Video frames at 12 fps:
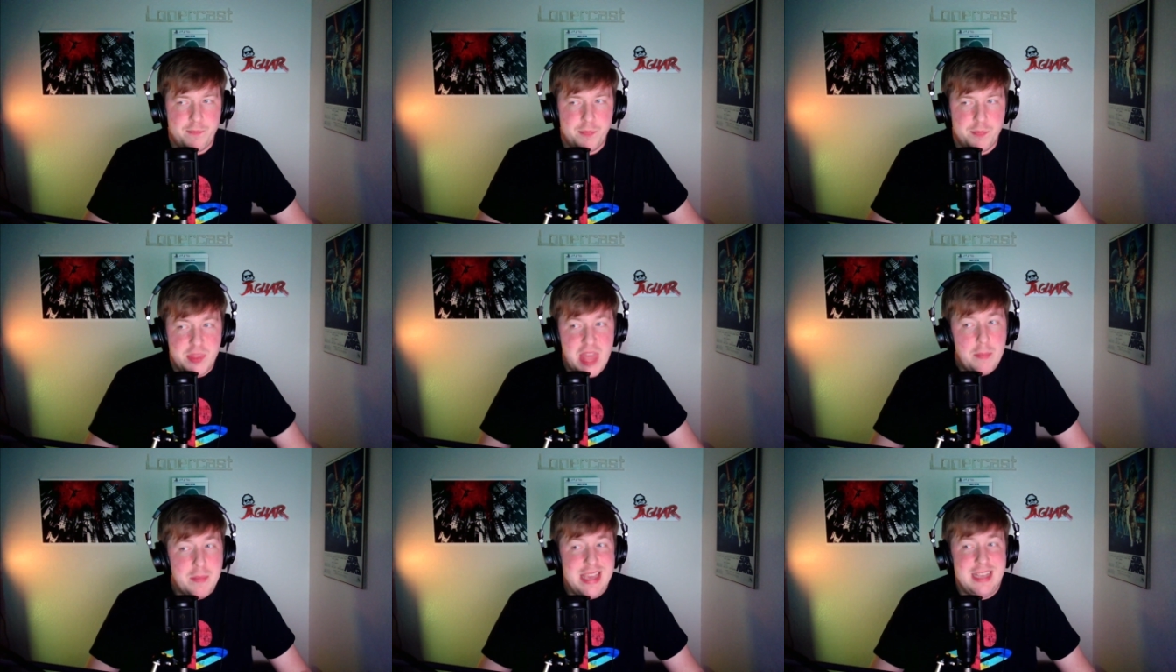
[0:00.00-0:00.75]

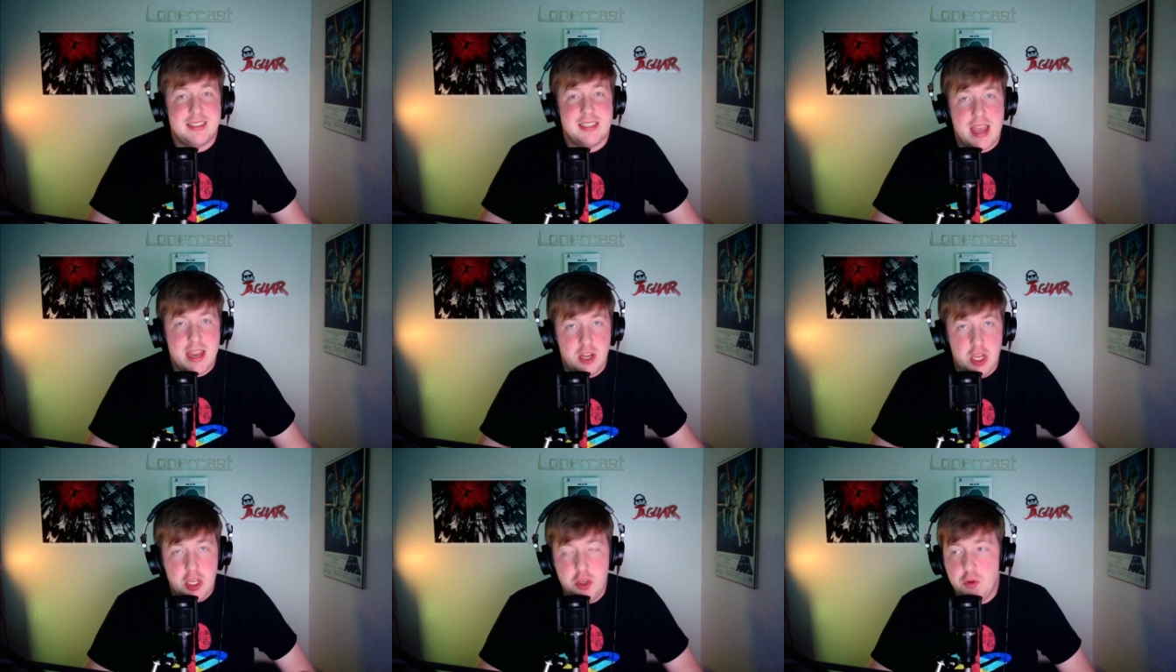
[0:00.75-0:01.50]
That being said,
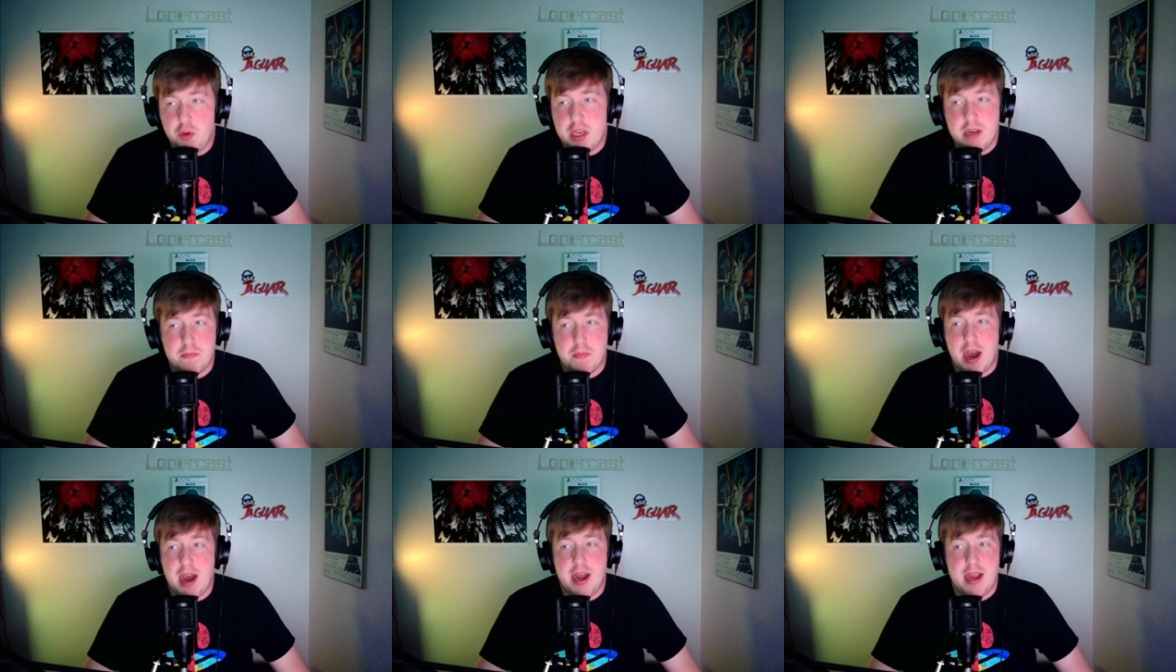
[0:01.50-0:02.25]
you can
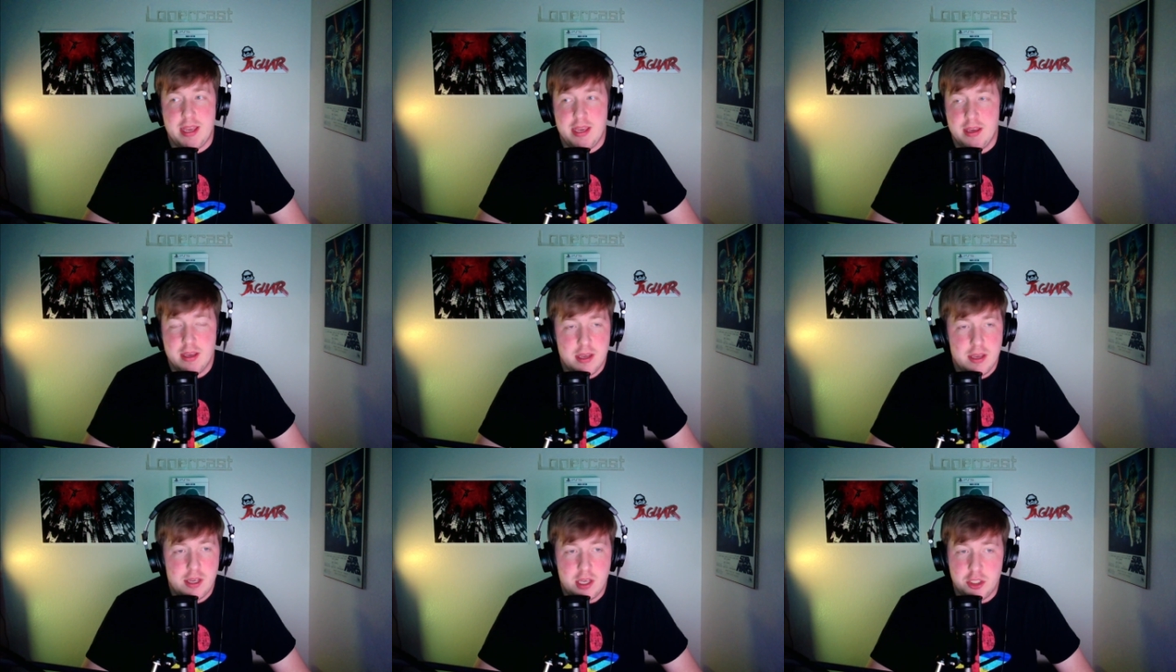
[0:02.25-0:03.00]
buy
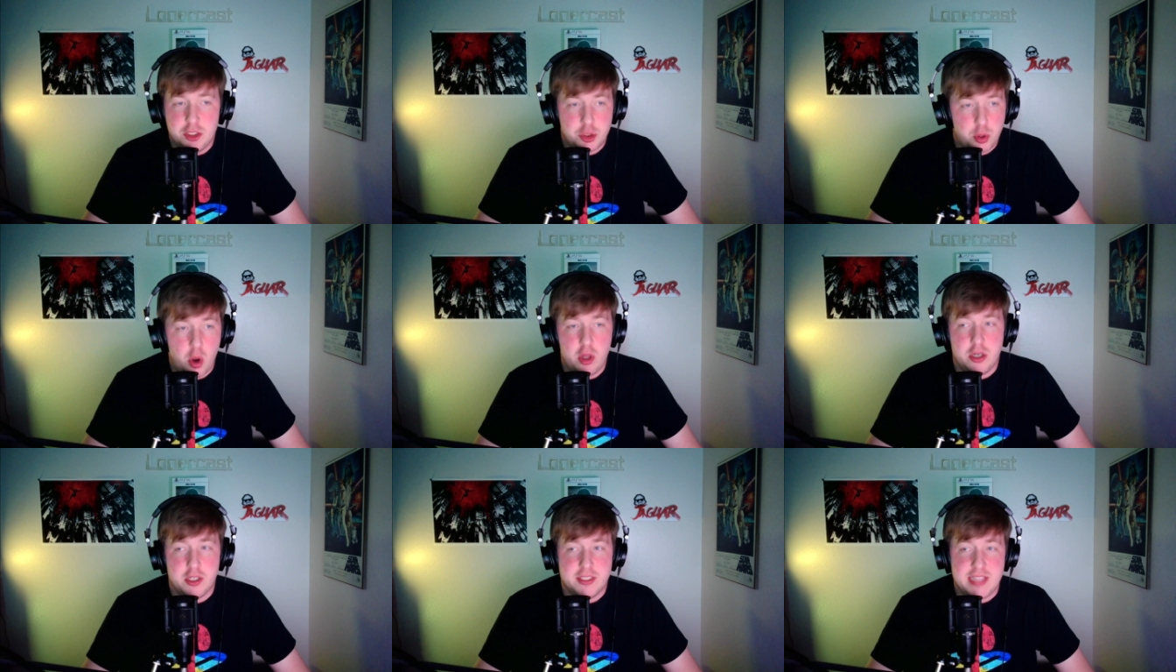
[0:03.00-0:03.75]

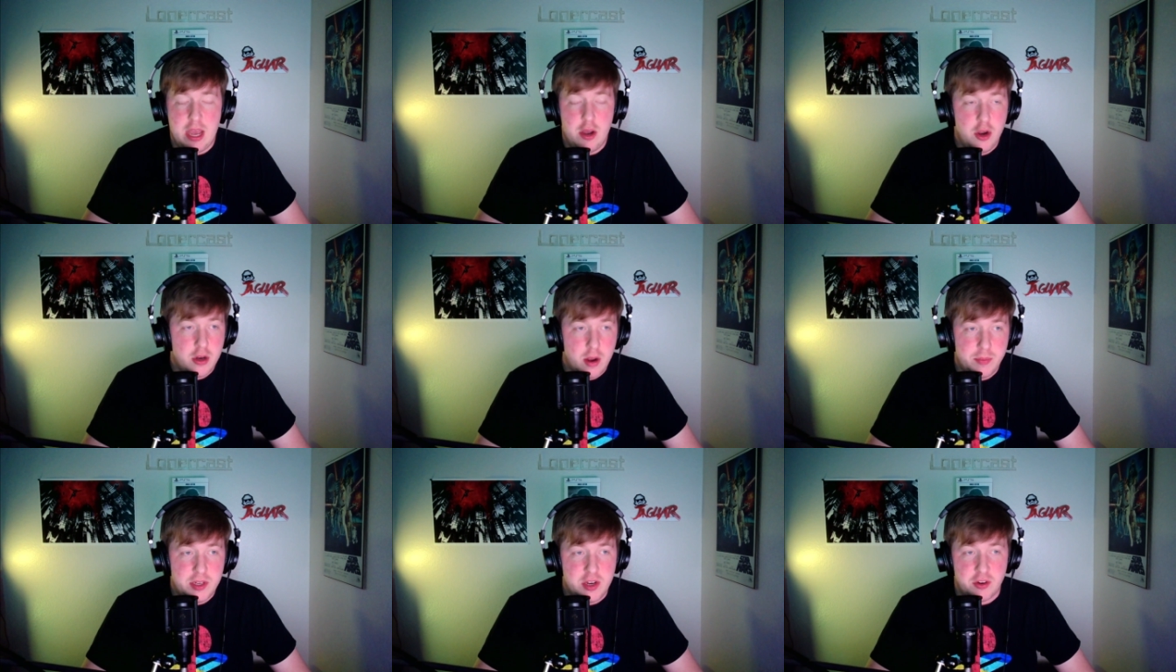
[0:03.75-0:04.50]
controllers that hook up
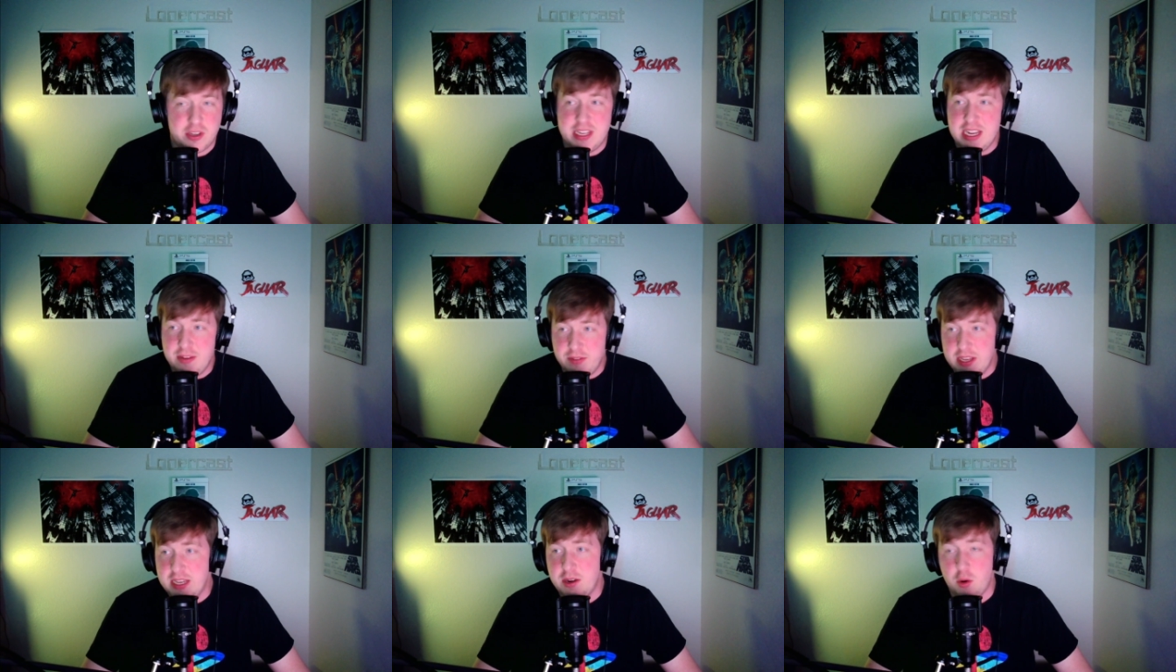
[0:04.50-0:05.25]
to your
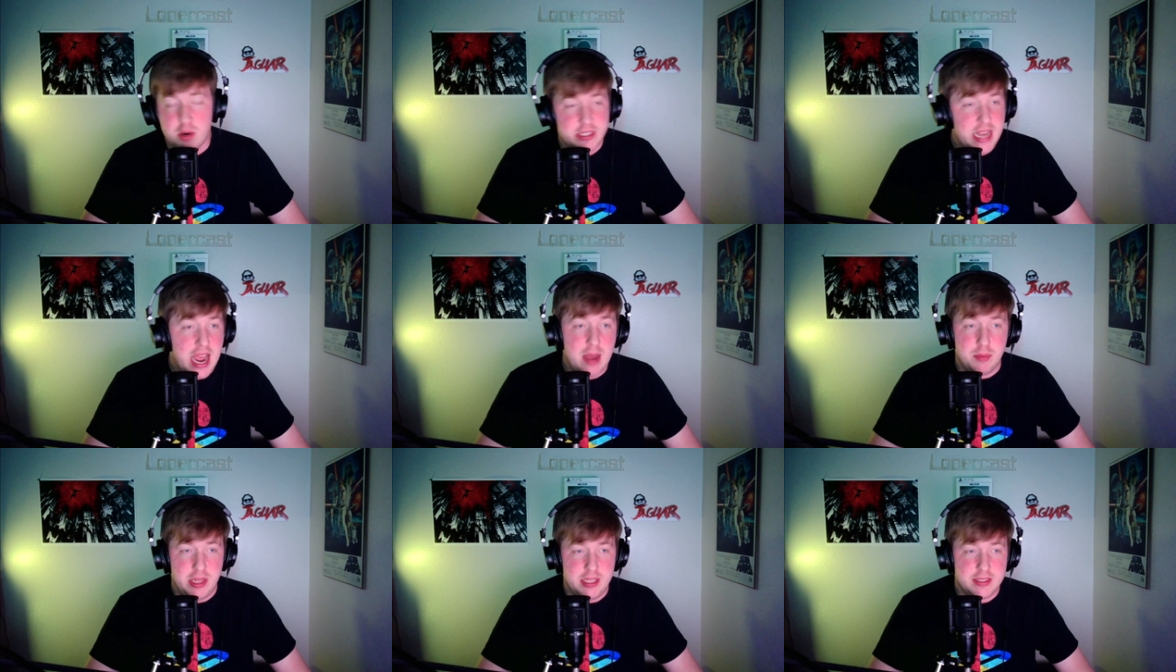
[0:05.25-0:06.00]
TV or
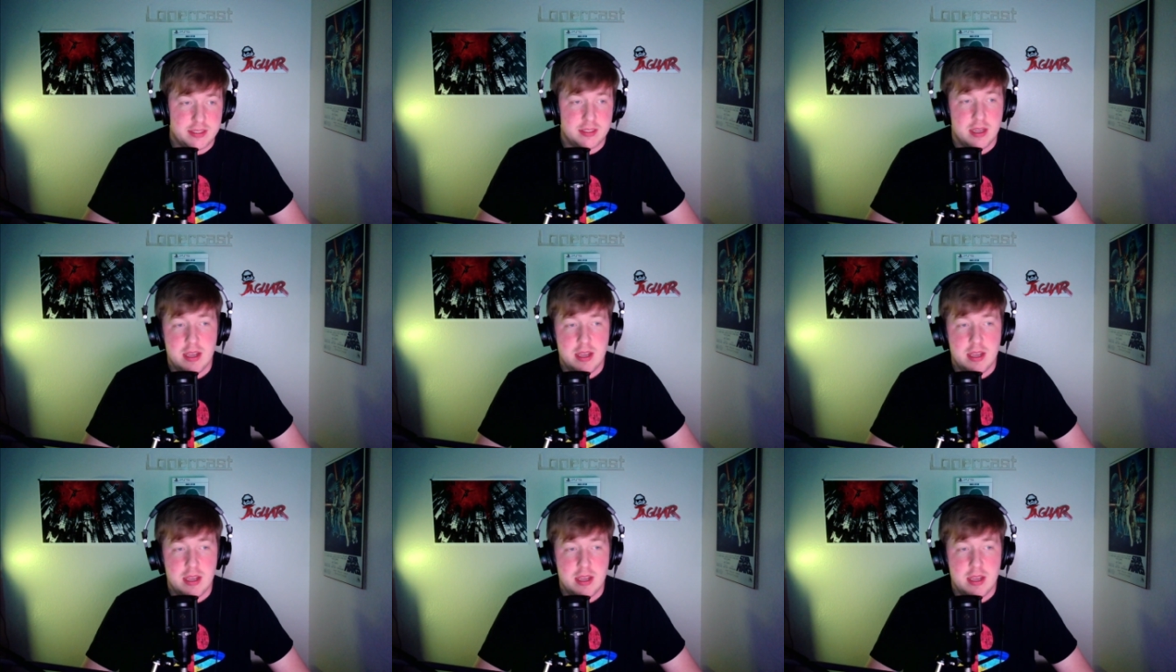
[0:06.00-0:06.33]
tablets,